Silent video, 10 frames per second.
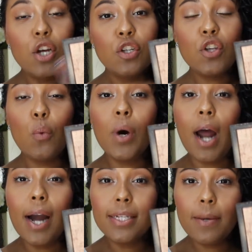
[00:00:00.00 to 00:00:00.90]
So what
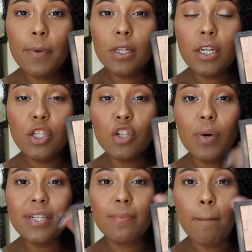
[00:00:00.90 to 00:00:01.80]
I typically do
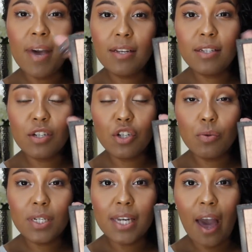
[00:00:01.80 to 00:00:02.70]
is mix the
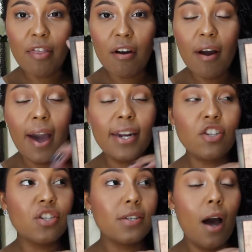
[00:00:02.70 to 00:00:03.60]
two together, and
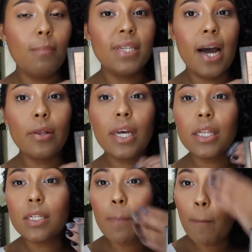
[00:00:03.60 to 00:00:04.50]
it just comes out
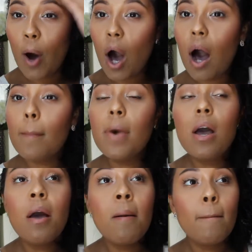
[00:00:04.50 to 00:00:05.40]
like this bomb,
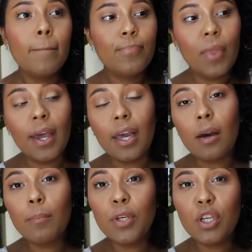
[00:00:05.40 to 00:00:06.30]

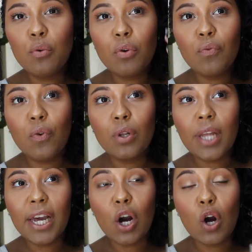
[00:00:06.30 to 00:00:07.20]
beautiful,
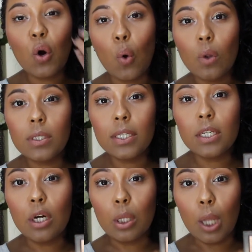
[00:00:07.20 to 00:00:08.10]

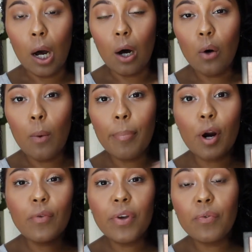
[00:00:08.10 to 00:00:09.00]
golden glow.
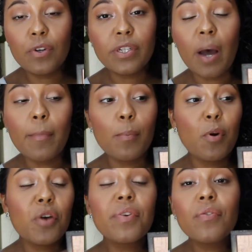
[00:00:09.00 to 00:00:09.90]
Perfect for summer,
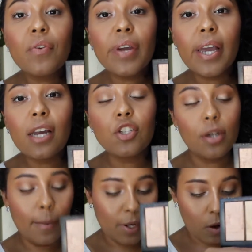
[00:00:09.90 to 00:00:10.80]
perfect for vacation.
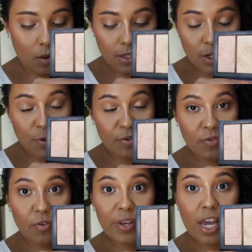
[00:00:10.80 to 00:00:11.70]
All these are perfect
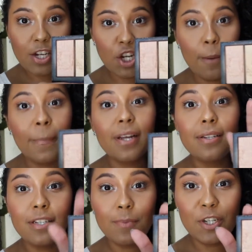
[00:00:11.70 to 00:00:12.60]
for vacation, but
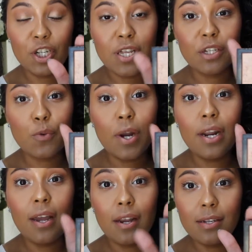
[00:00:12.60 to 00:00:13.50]
especially this
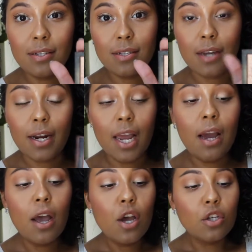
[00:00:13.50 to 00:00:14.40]
one, it is
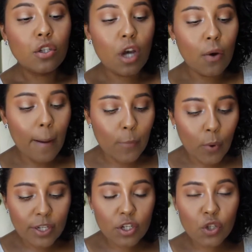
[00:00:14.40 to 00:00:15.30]
stunning. So I'm
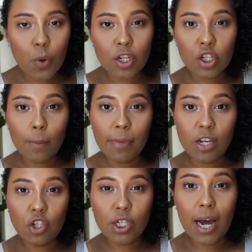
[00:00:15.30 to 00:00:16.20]
going to swatch the
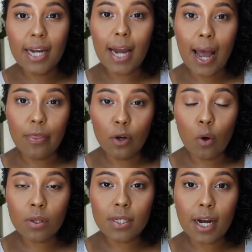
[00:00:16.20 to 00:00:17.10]
peach side and the
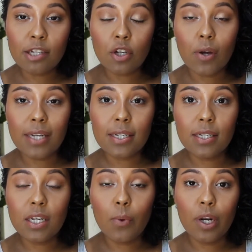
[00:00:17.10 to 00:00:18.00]
gold side so you guys can
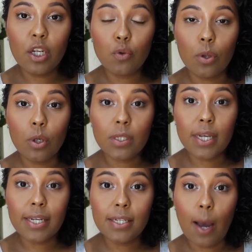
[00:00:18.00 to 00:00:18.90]
see what each one looks
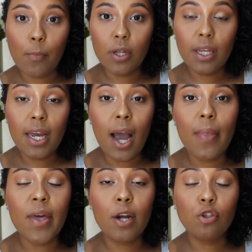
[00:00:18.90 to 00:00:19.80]
like separately,
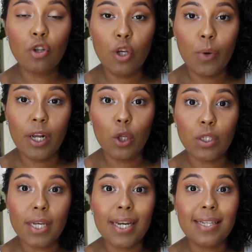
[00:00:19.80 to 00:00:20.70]
and then I'll show you what it
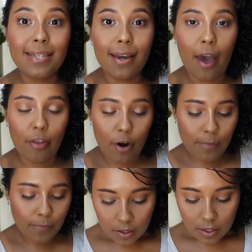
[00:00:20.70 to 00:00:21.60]
looks like together.
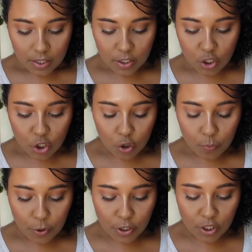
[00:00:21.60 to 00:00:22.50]
It's
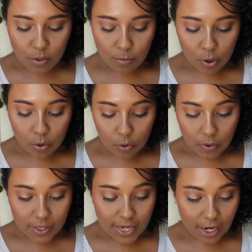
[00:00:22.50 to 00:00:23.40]
super smooth,
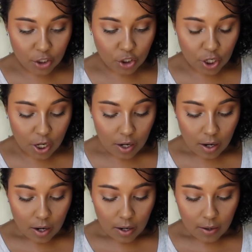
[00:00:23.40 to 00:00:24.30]
the texture.
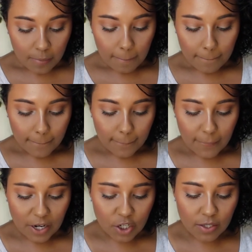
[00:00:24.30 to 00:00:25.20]

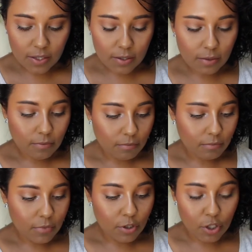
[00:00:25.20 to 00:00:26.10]
They're just
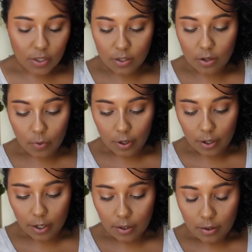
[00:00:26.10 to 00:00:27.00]
so
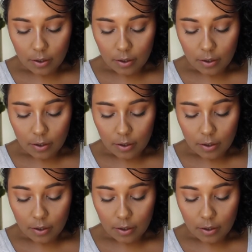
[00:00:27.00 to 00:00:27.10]
good.